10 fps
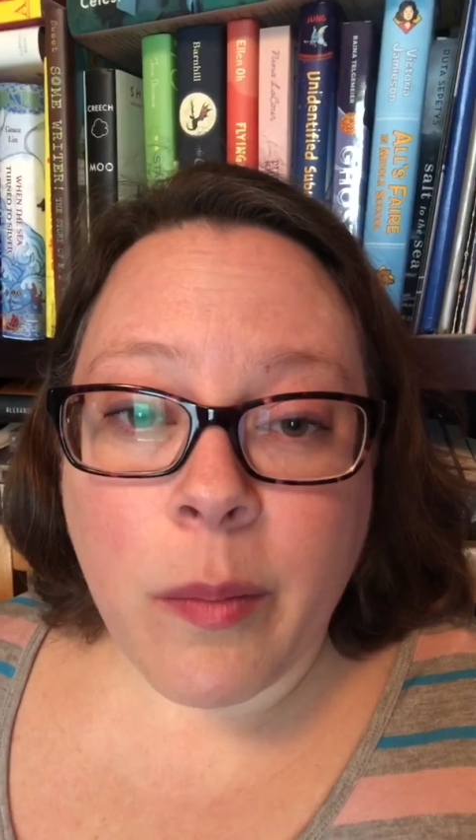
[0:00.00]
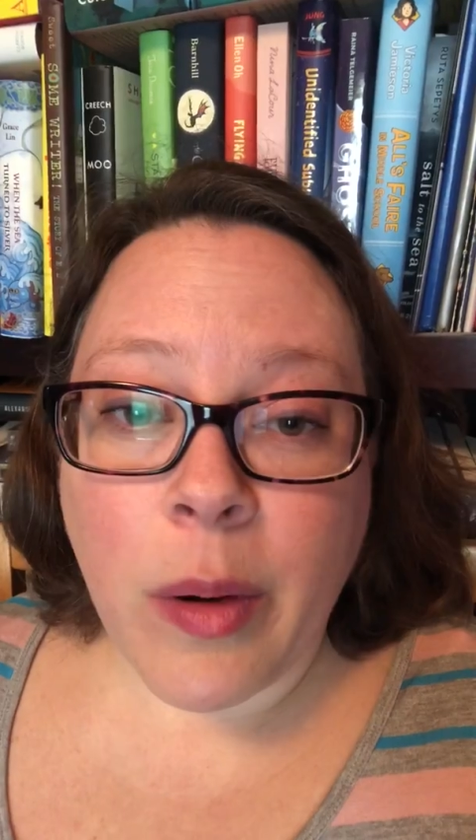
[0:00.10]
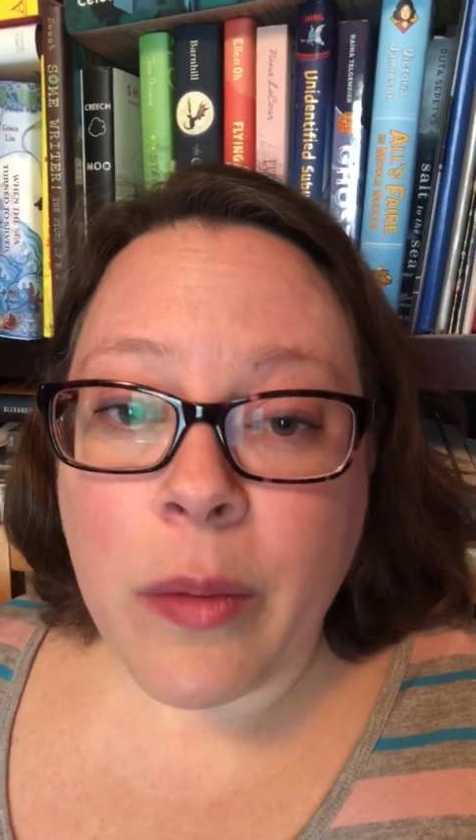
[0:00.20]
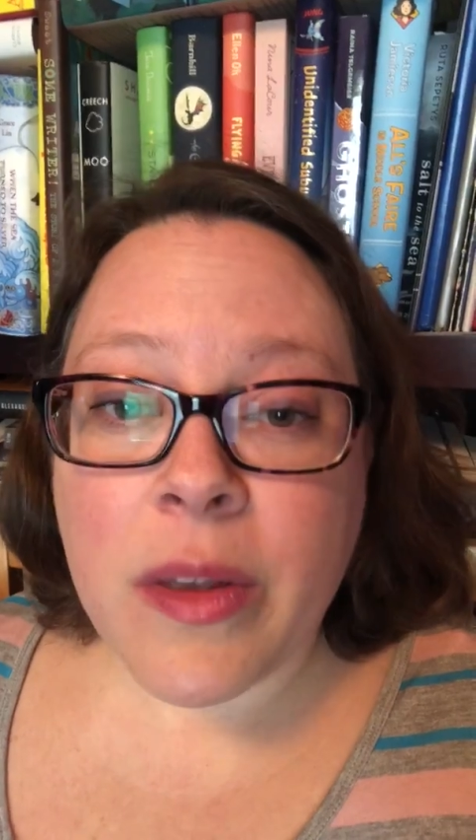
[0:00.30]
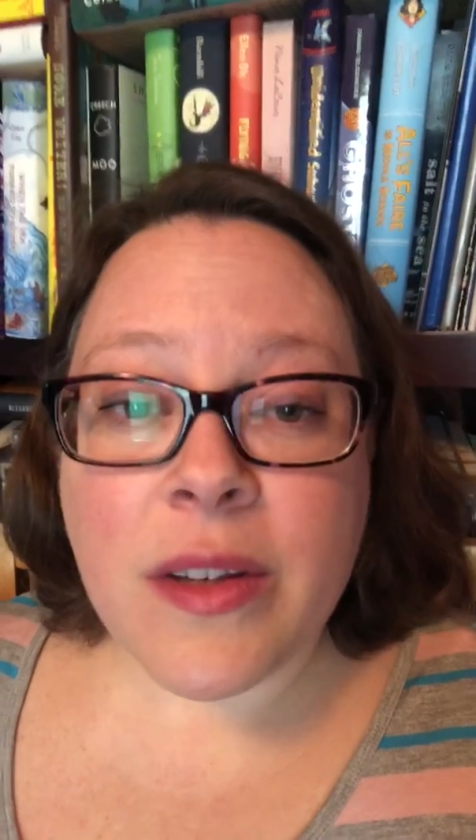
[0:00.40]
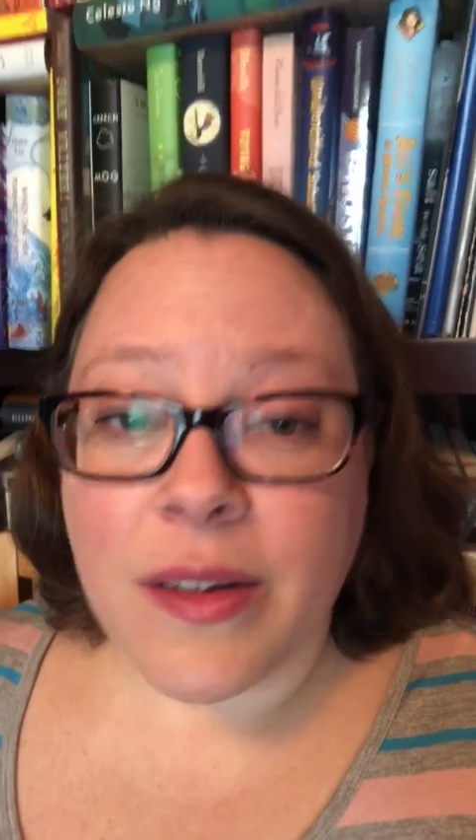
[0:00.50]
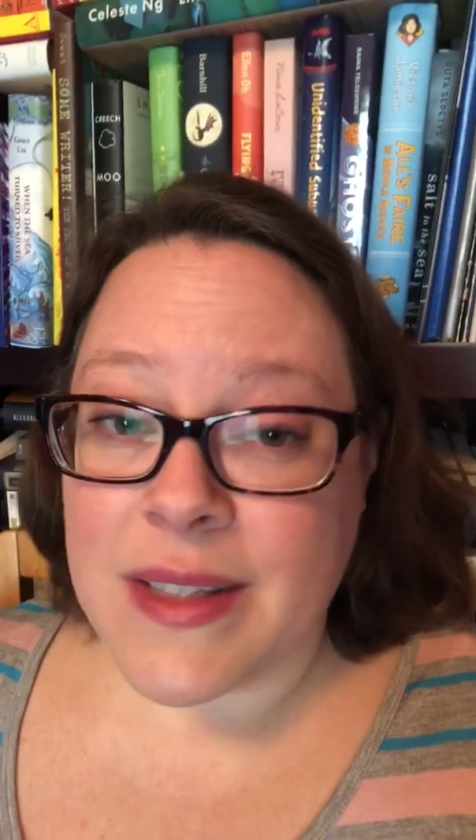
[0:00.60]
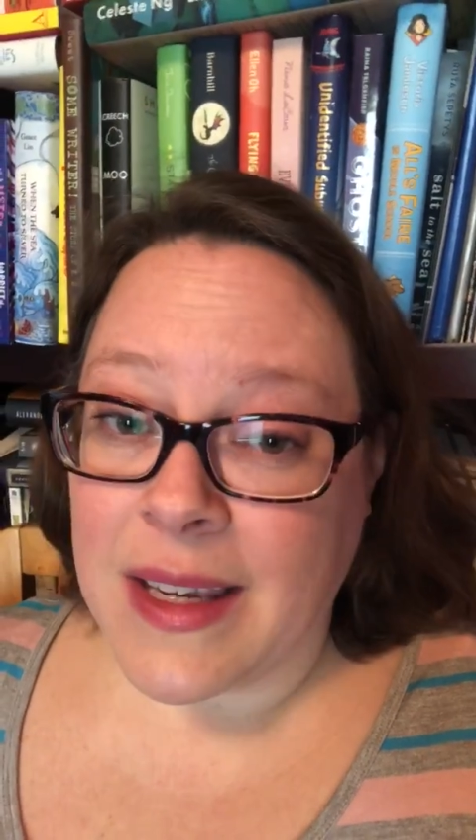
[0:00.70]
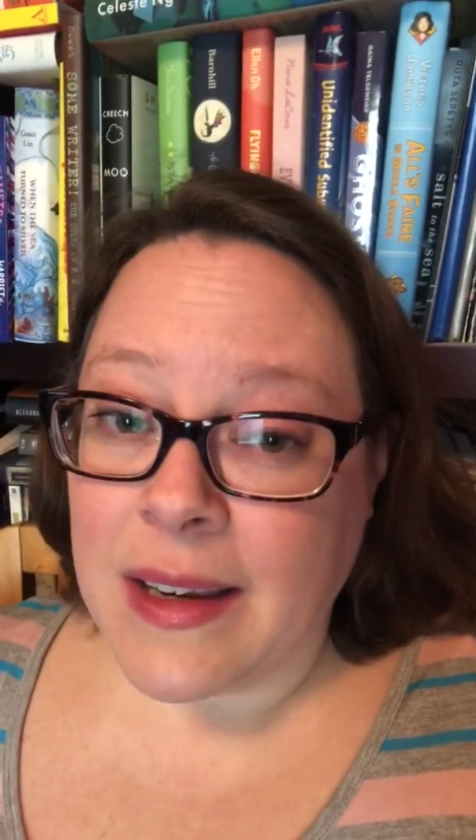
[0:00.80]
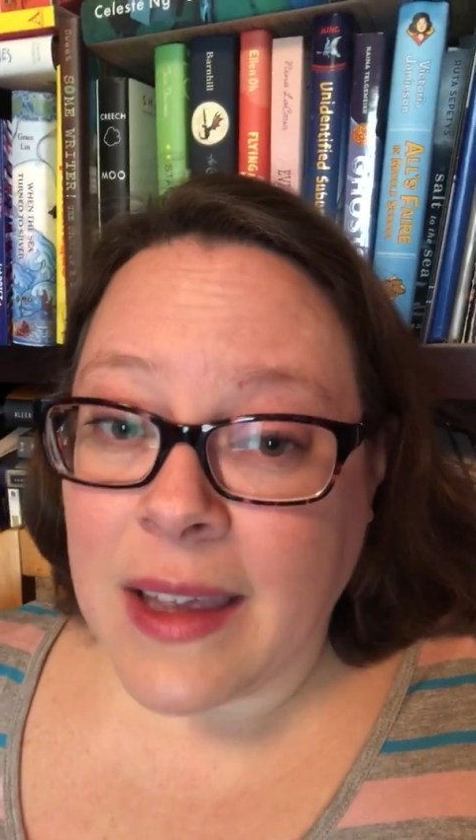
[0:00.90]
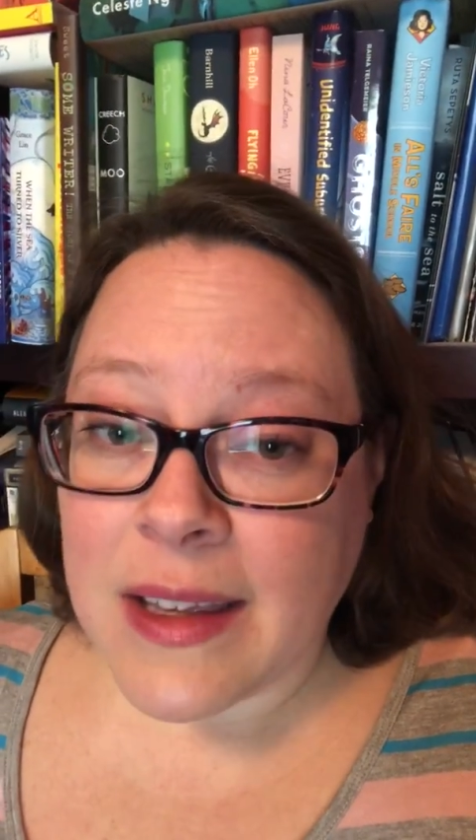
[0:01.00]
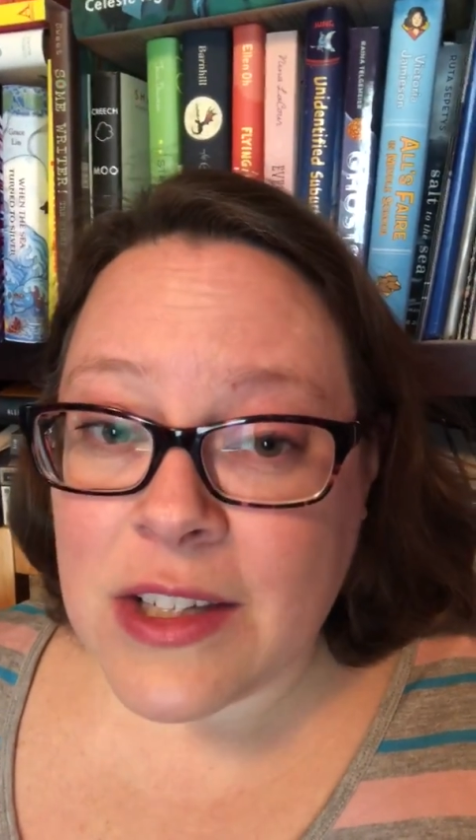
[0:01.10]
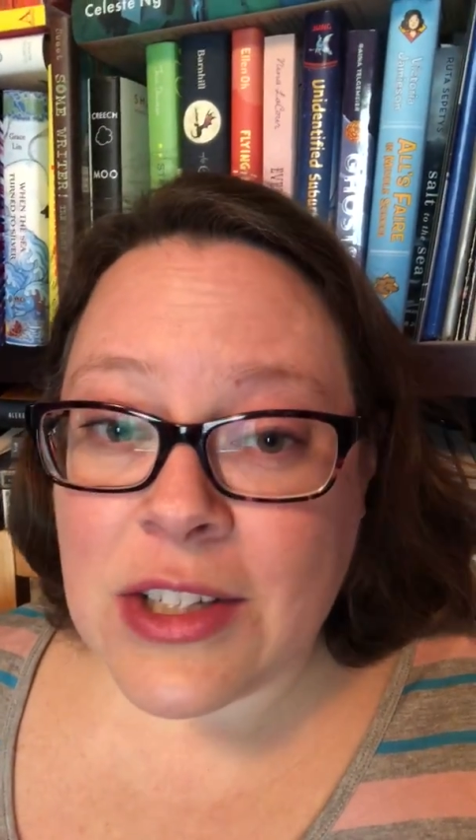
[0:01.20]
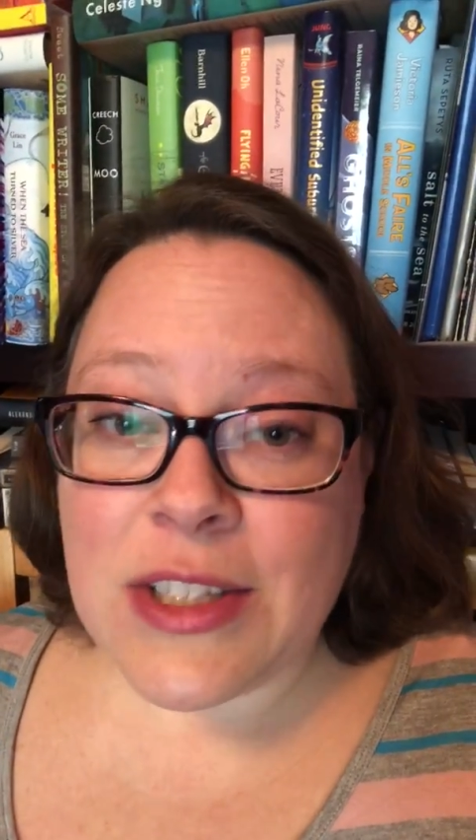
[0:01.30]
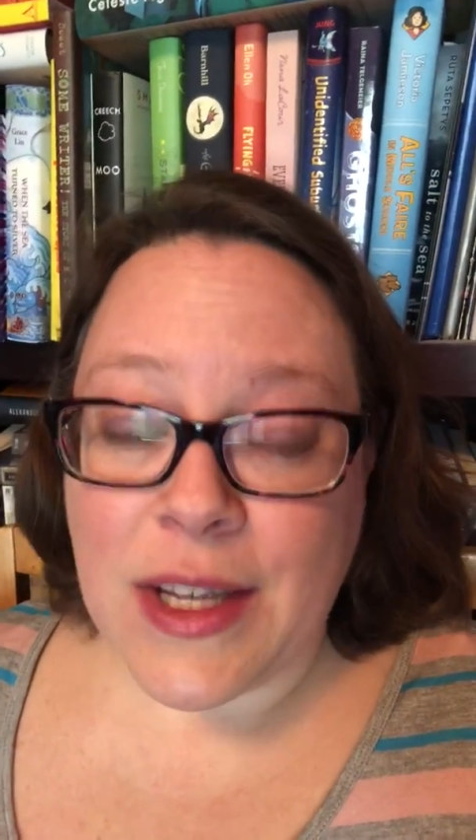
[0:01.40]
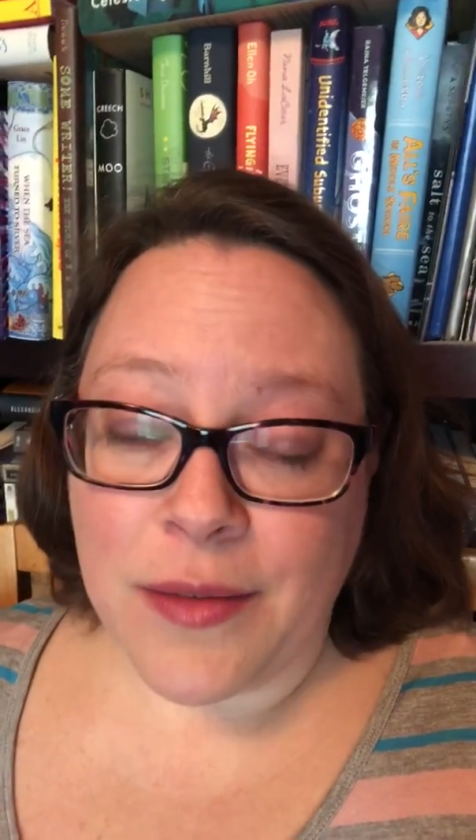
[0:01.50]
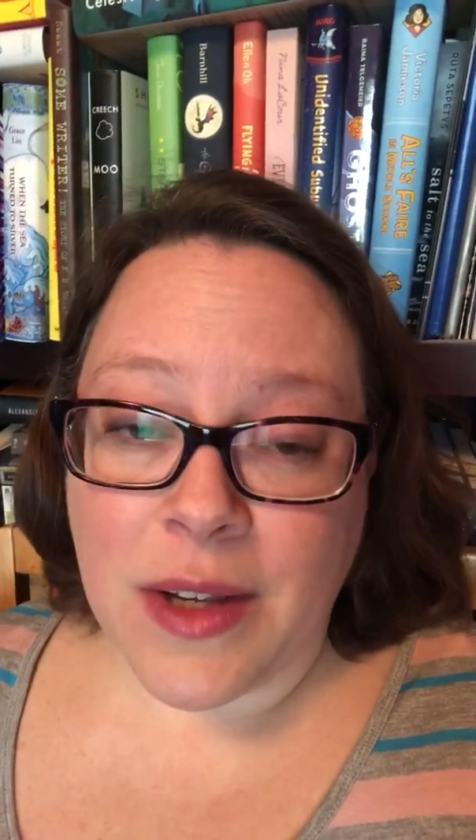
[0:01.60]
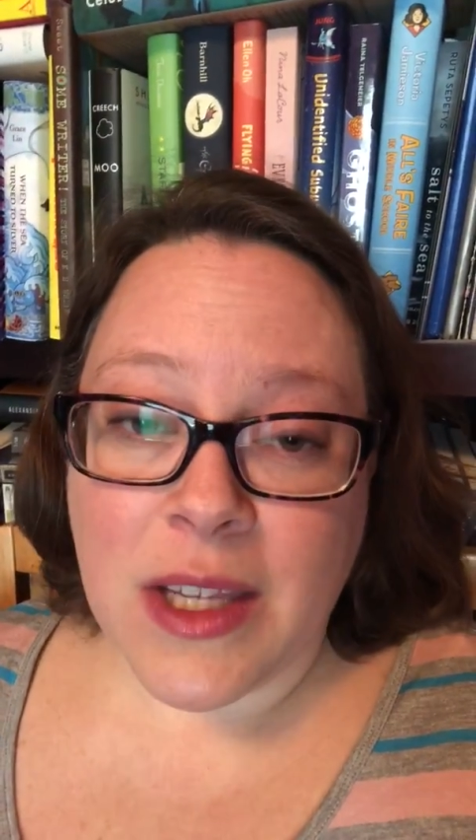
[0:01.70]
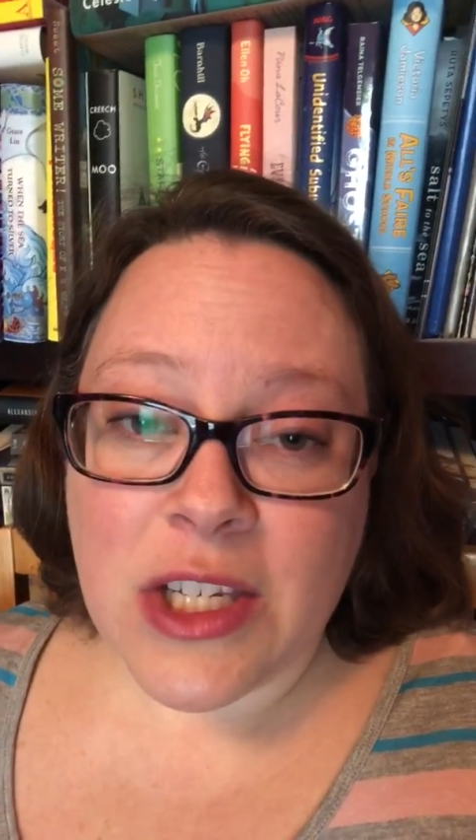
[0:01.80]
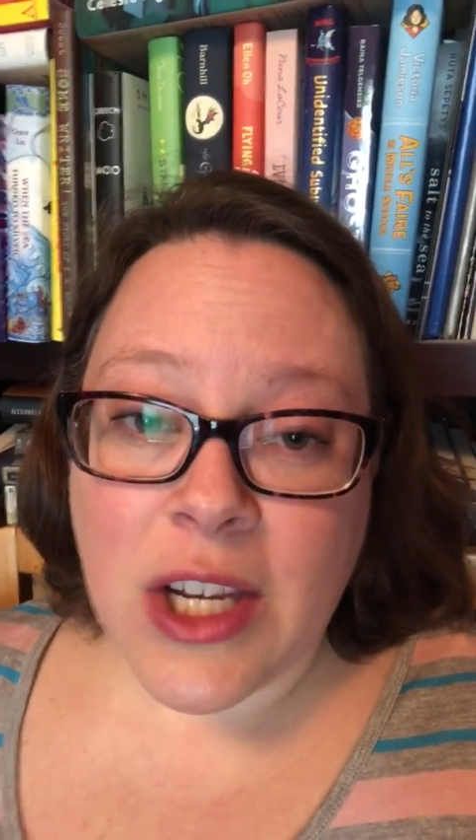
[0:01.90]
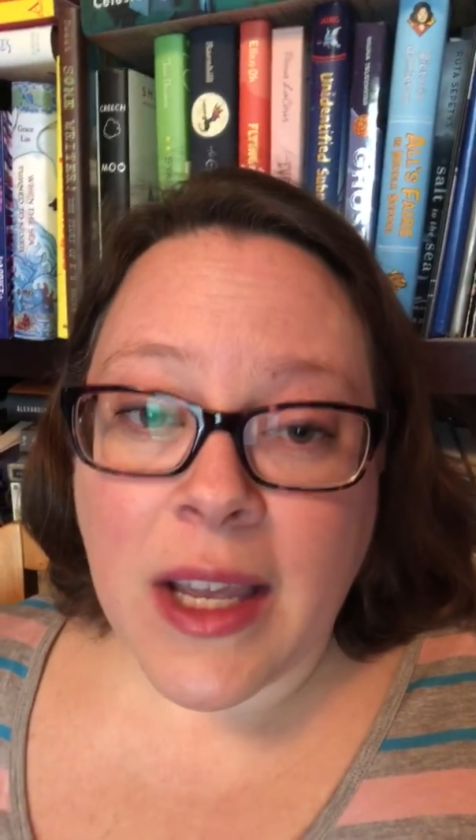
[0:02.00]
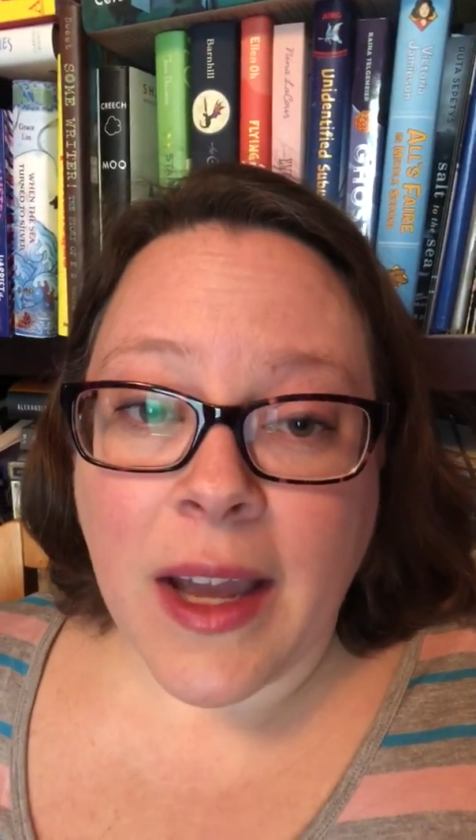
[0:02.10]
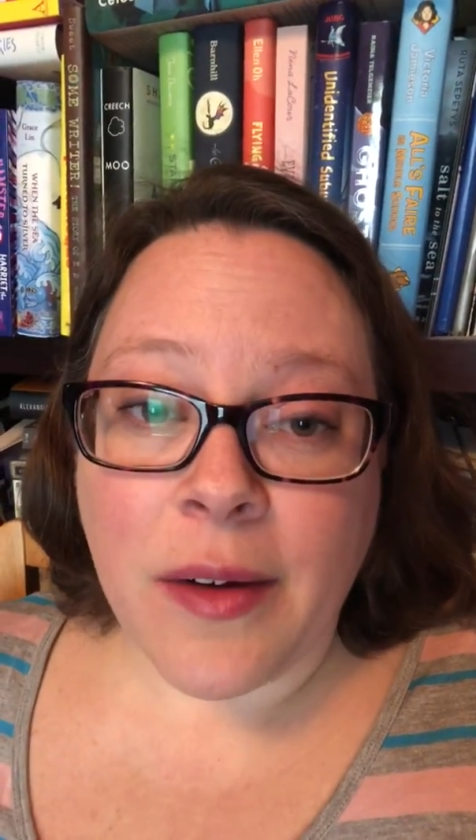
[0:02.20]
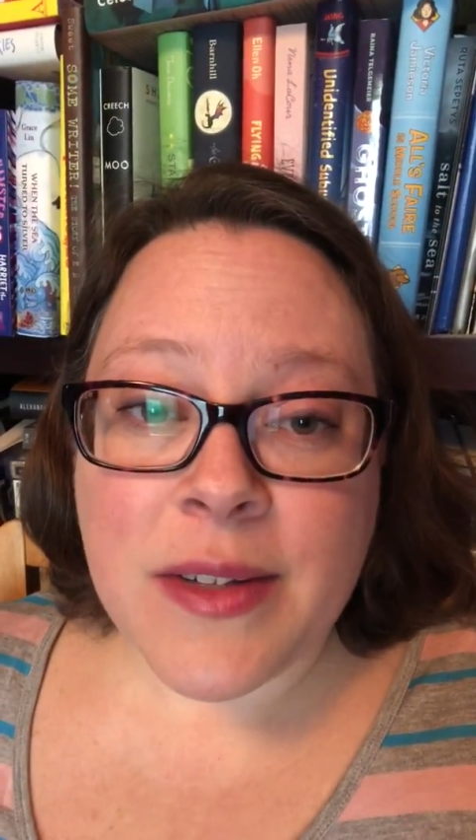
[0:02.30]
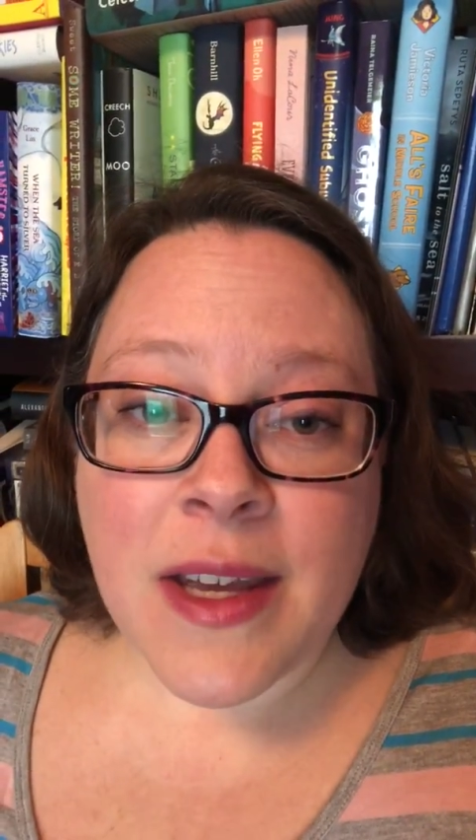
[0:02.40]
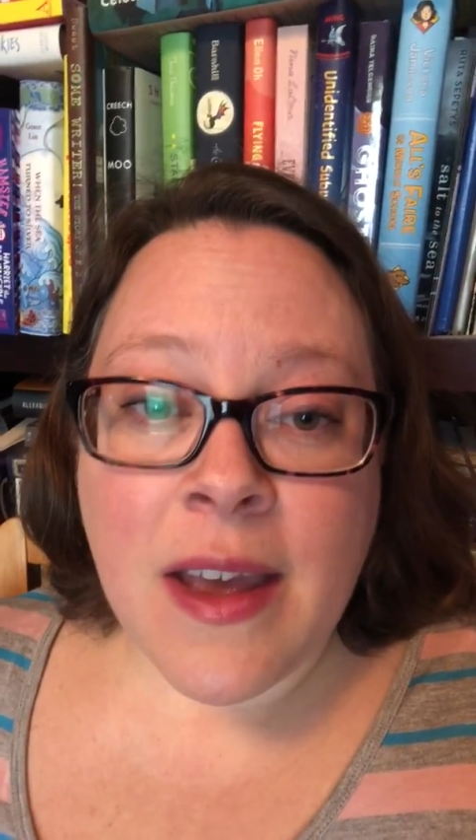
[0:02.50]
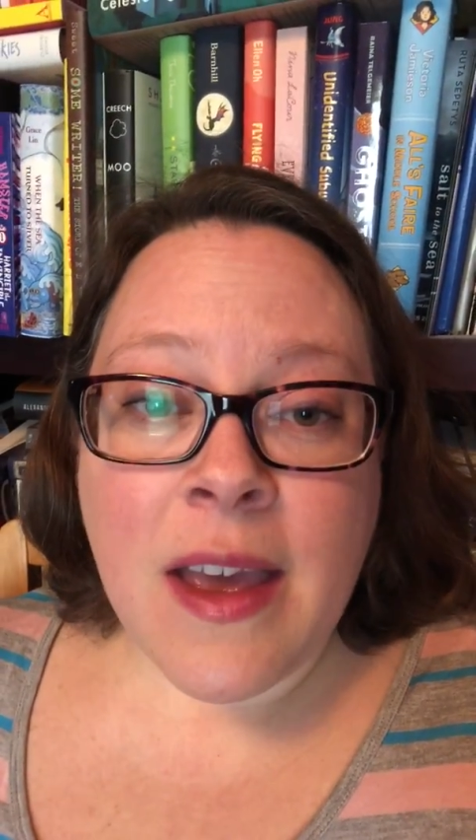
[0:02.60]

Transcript: both adults and kids should definitely check out